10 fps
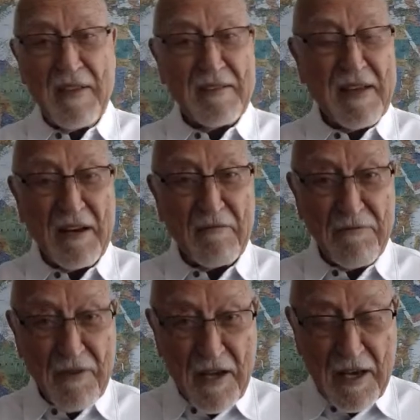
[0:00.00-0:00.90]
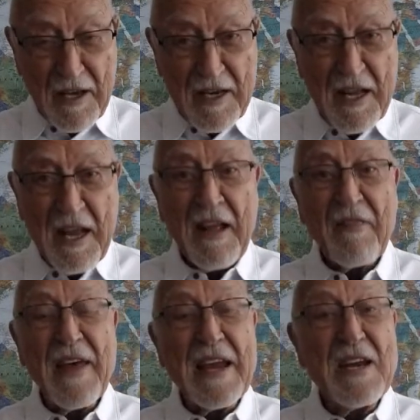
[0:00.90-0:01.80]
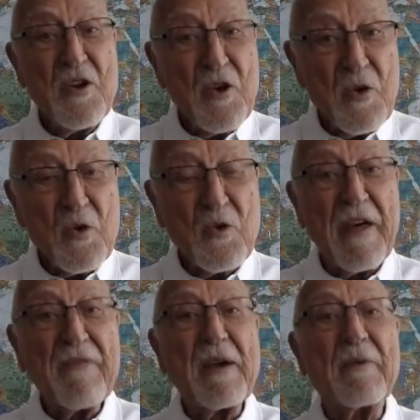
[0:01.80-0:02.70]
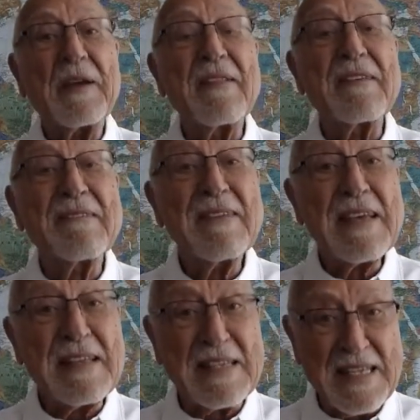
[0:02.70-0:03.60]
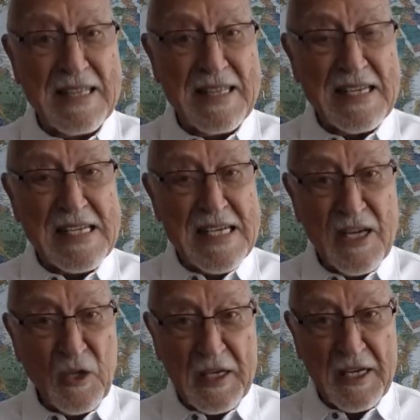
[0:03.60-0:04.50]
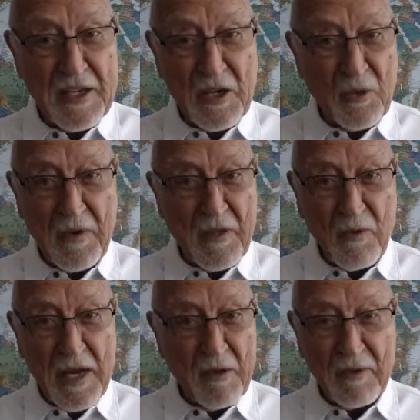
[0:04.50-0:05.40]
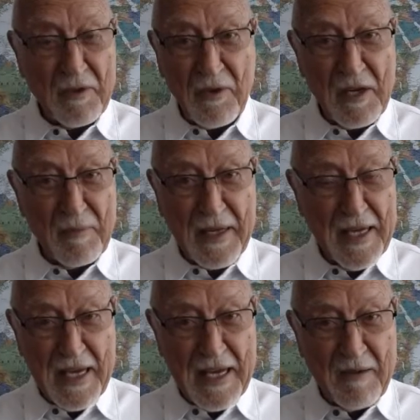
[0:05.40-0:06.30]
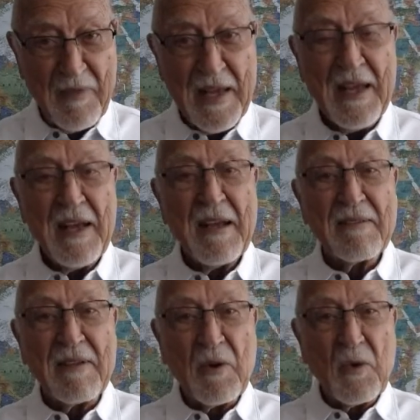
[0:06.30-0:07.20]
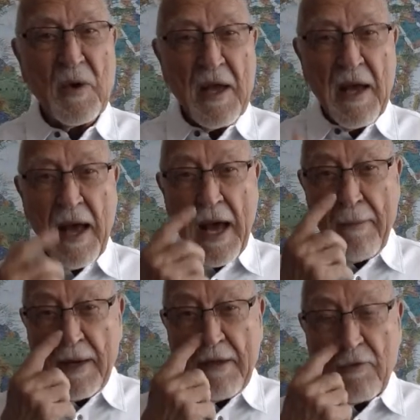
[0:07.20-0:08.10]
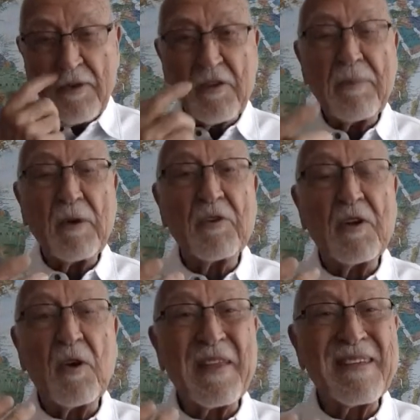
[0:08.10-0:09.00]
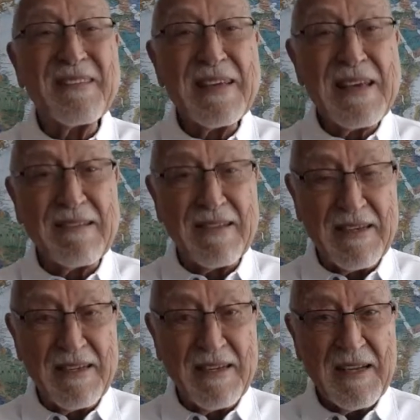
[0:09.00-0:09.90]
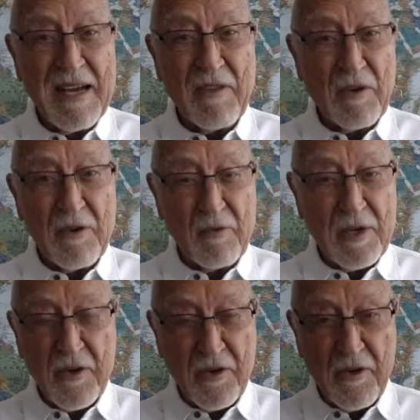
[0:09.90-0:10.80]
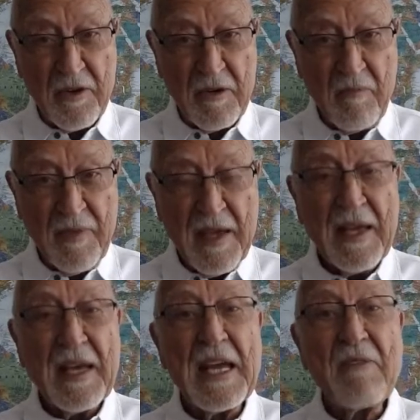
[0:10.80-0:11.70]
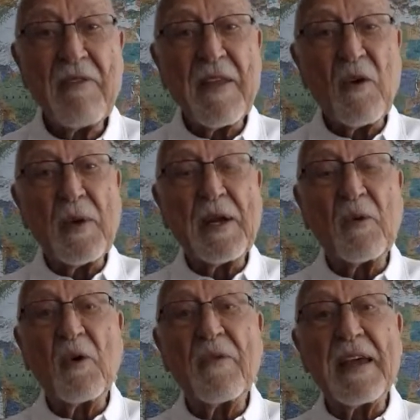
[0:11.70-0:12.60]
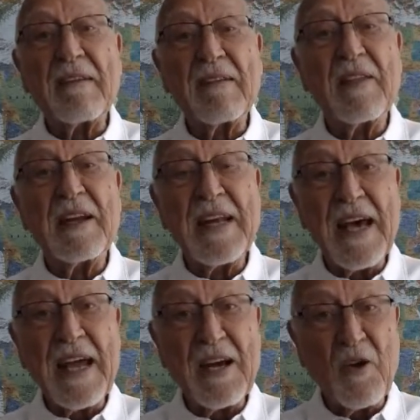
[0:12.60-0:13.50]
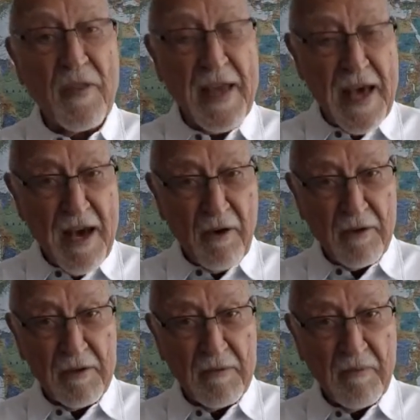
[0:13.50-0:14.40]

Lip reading: this kind of flood, they knew that they were in the season. They still didn't know when the rain was going to begin. So I believe we're supposed to know the season of the Lord's return, even though we don't know the day nor the hour.